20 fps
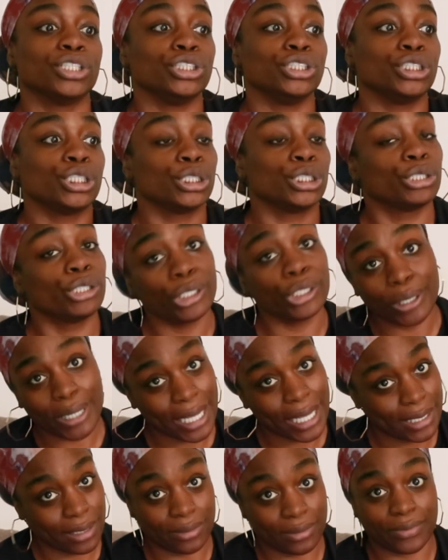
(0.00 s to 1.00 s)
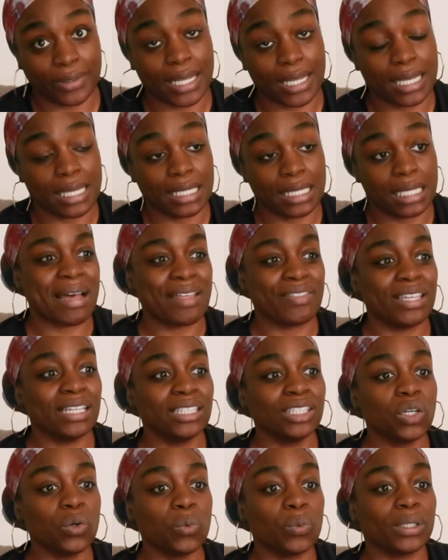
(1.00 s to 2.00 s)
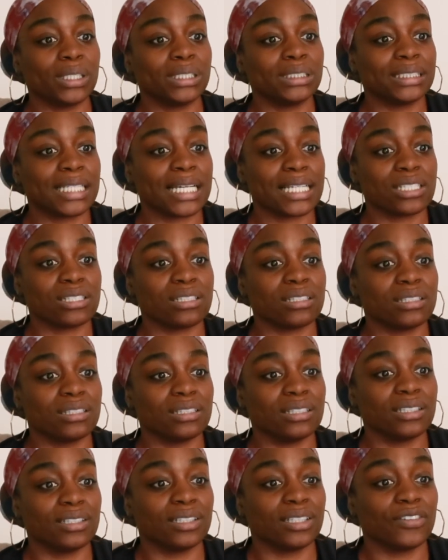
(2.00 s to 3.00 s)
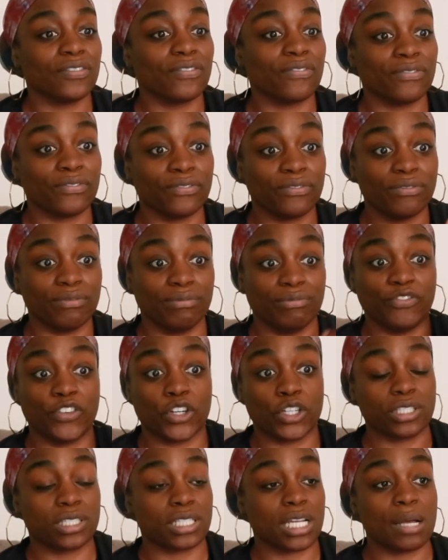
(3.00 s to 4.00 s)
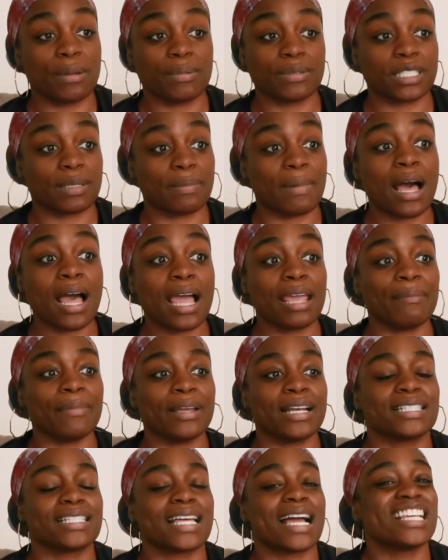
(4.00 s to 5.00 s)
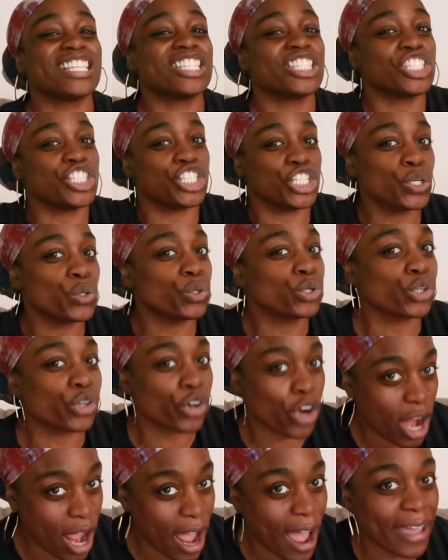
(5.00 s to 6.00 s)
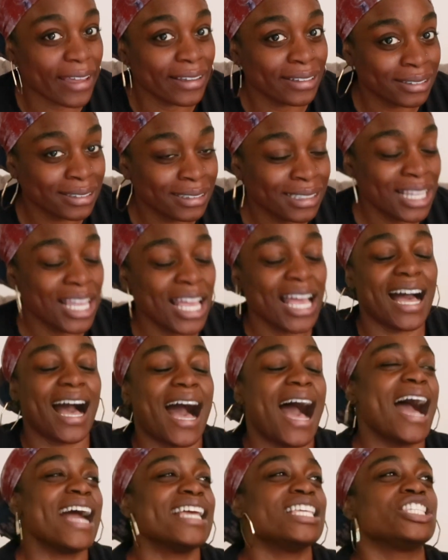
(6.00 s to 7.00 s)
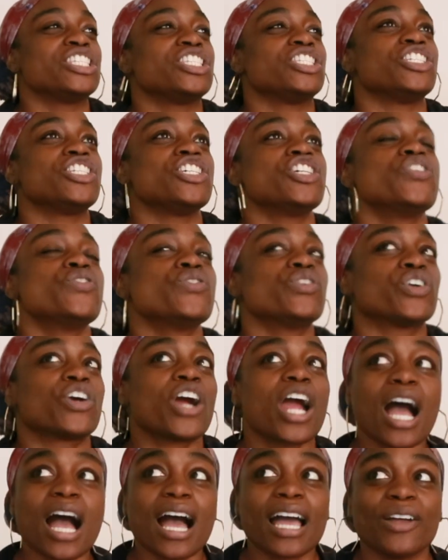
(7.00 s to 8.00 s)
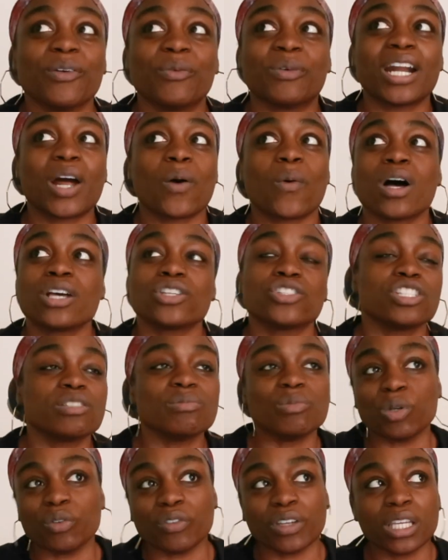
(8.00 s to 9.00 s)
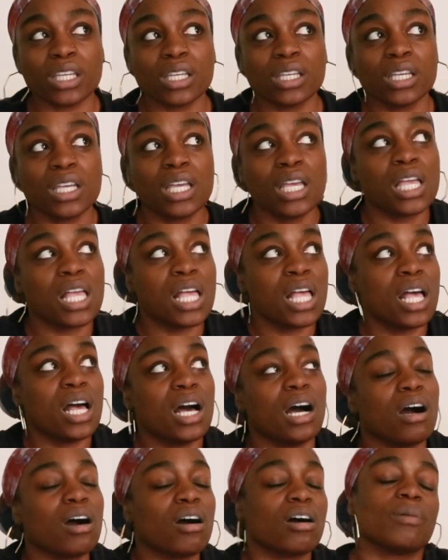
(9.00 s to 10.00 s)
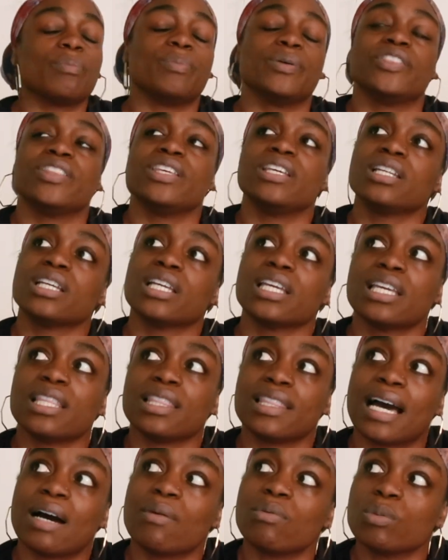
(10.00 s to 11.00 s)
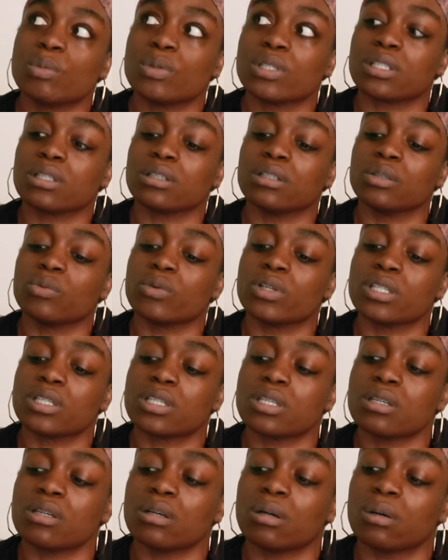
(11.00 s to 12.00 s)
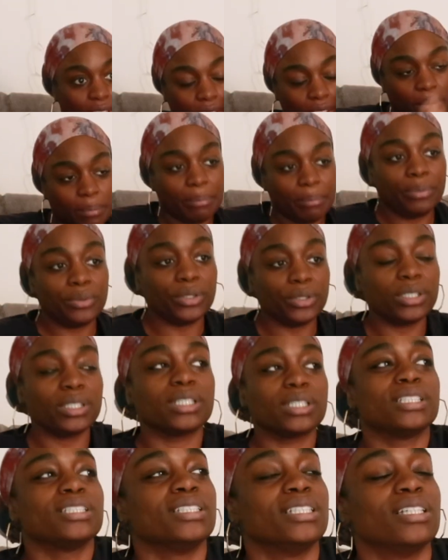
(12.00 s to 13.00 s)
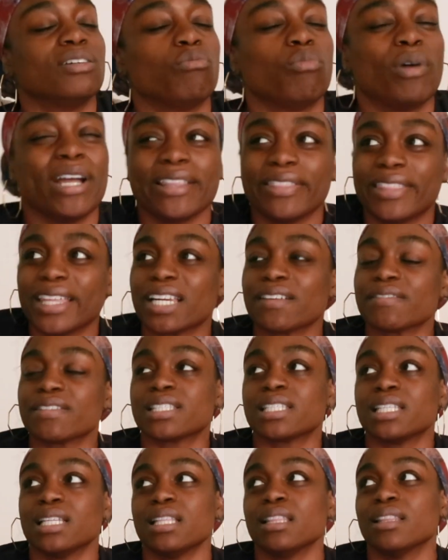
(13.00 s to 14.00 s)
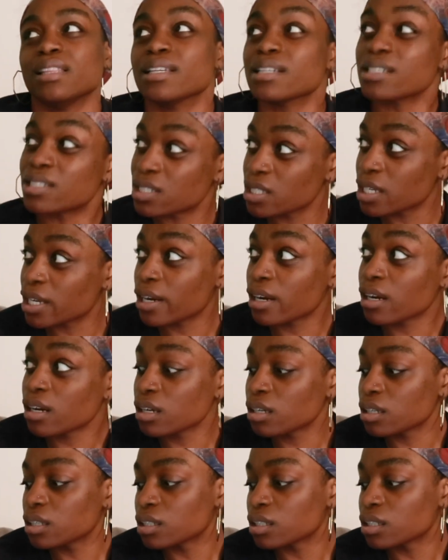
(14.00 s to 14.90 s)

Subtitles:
your girl hasn't read. I think the one that first comes to mind, because I still cry. I still cry when I watch this movie. Oh, but then again, that one was a good one too. Book, wait, that I've seen this year?